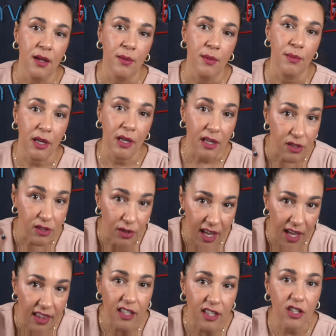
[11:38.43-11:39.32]
Because you
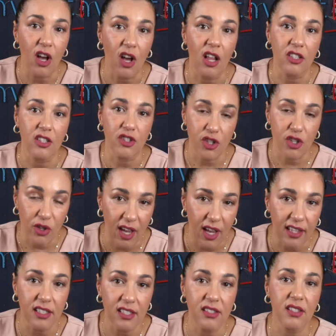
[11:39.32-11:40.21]
get the knowledge, you
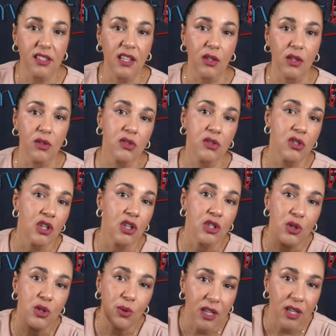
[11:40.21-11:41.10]
get the skills
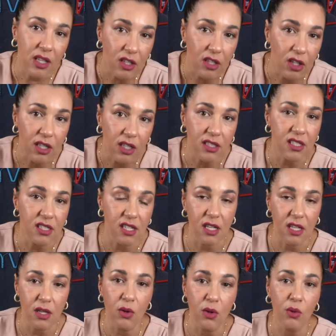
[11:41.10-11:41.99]
to either
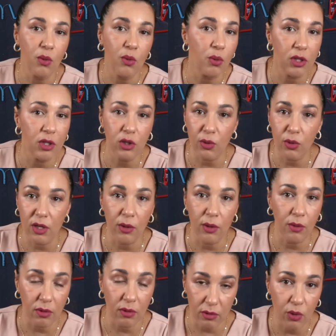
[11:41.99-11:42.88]
continue with
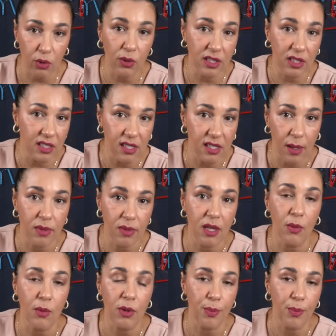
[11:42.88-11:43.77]
doing doing the same
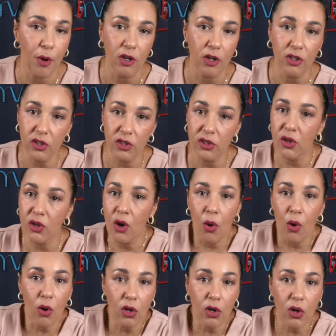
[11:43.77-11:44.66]
thing with partners
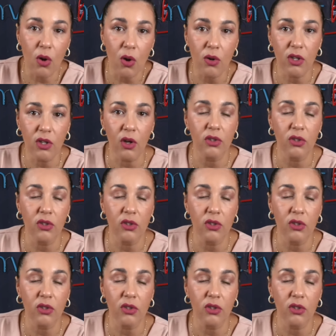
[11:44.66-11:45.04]
or going